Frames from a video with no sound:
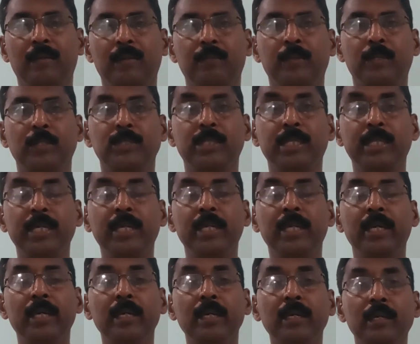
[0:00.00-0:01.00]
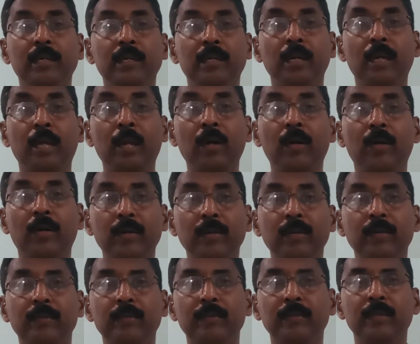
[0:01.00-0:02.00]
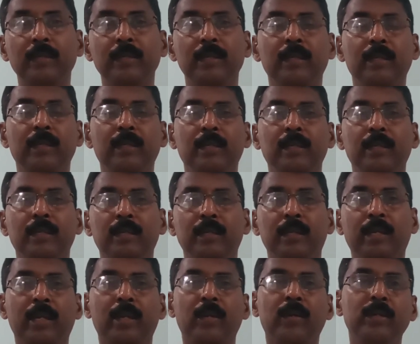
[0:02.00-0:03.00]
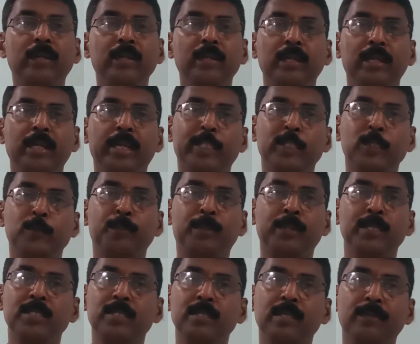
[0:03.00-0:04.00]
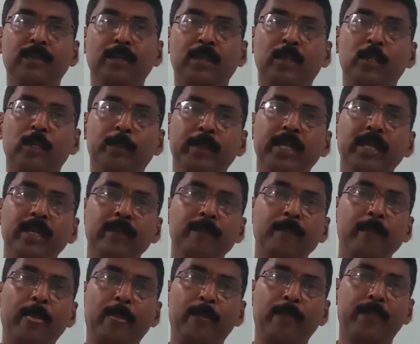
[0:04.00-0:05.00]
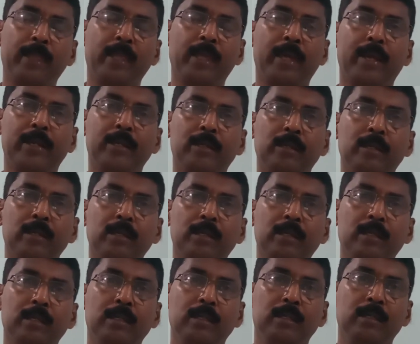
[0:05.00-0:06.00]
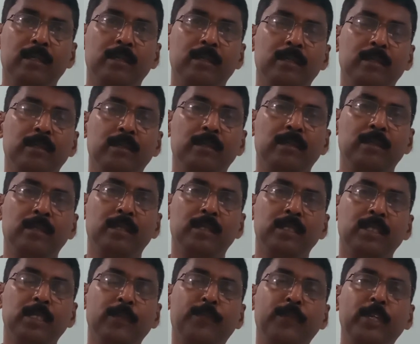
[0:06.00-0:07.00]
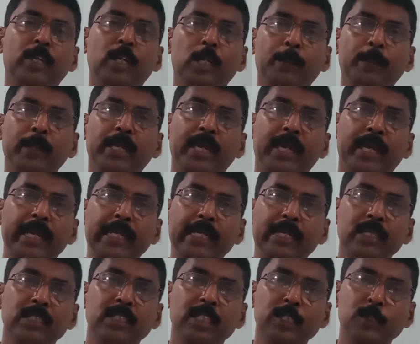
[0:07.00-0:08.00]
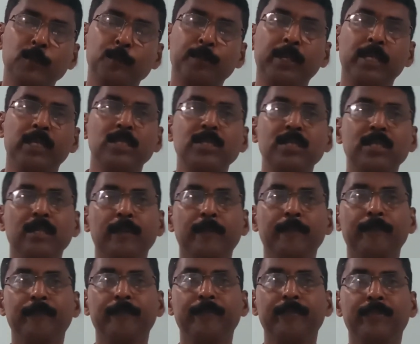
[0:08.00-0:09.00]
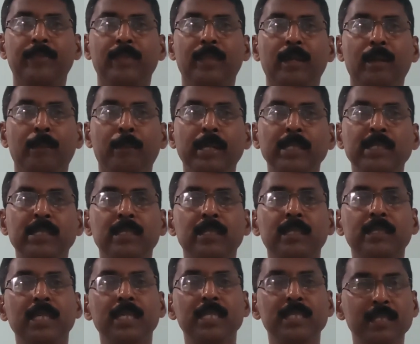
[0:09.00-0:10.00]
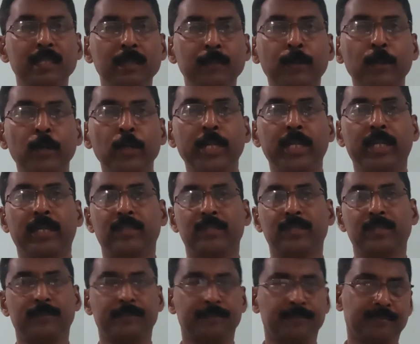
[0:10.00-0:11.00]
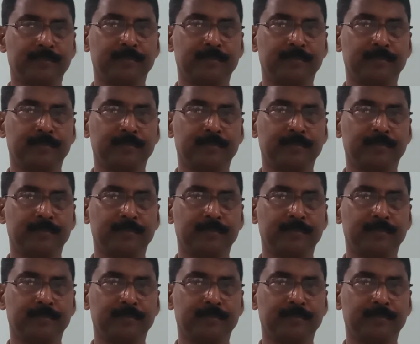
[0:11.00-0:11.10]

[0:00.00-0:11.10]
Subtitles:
Because DNA alone cannot express phenotypic character. The phenotypic character is expressed by synthesizing proteins.